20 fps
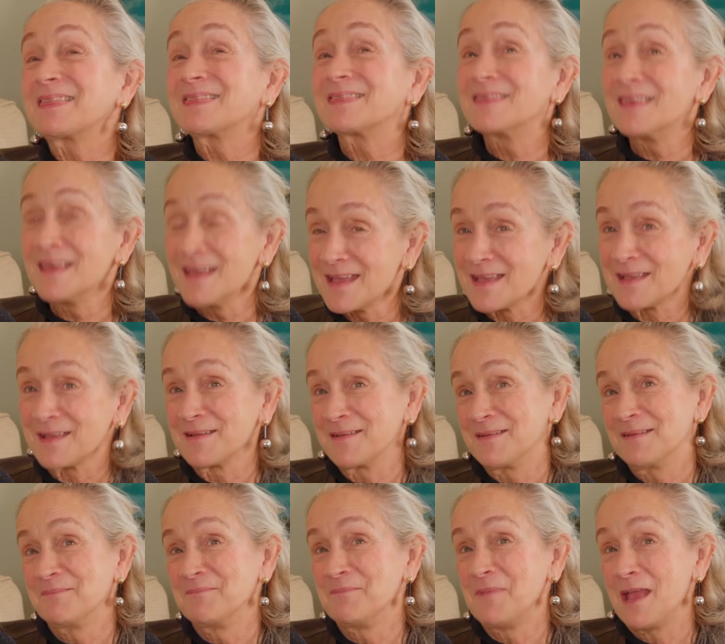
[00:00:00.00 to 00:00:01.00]

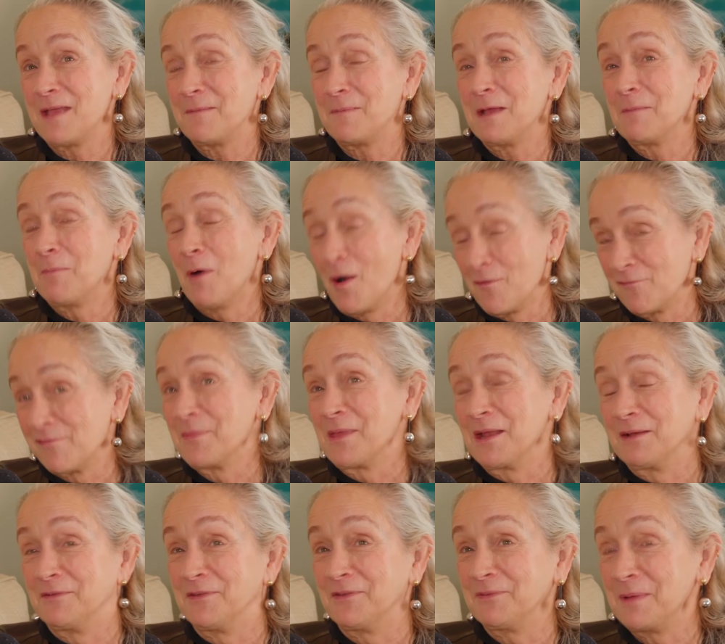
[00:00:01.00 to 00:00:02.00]
thing, maybe, apart from the
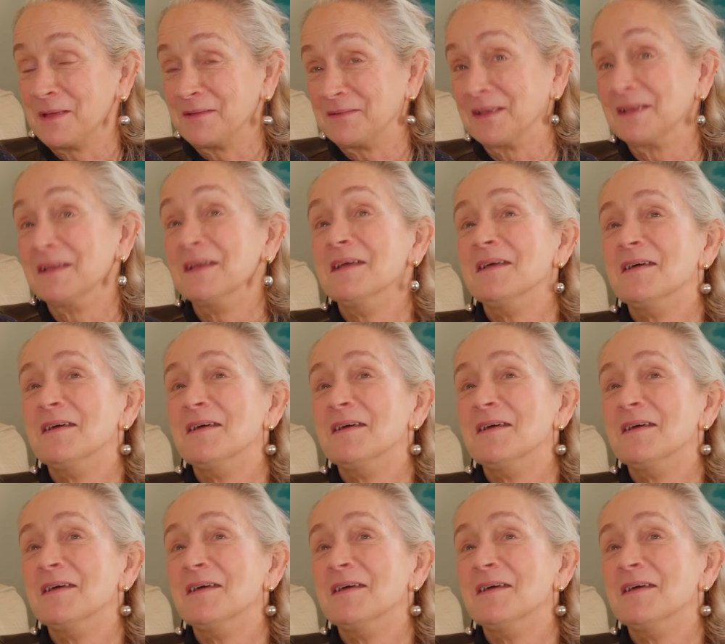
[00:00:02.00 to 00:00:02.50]
elephants mating,